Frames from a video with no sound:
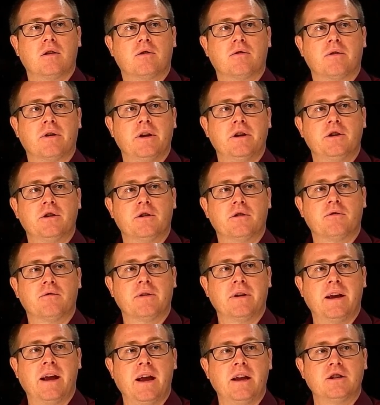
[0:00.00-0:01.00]
Grignard
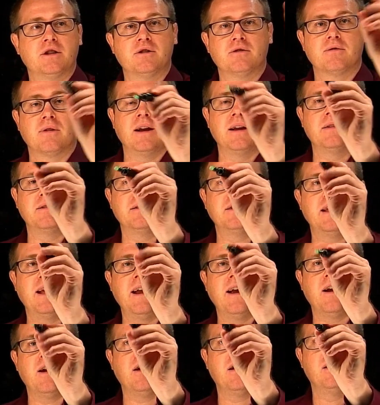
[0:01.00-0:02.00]
reagent right
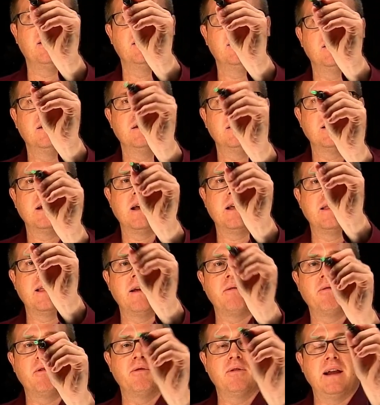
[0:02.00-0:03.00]
there, and
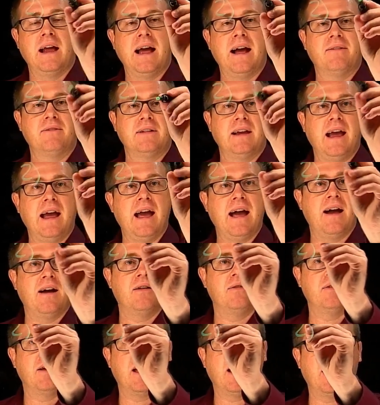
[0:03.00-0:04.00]
then we would have to
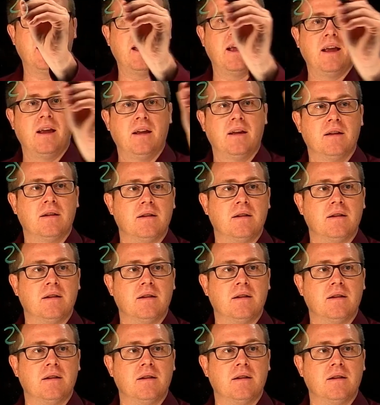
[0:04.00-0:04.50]
have a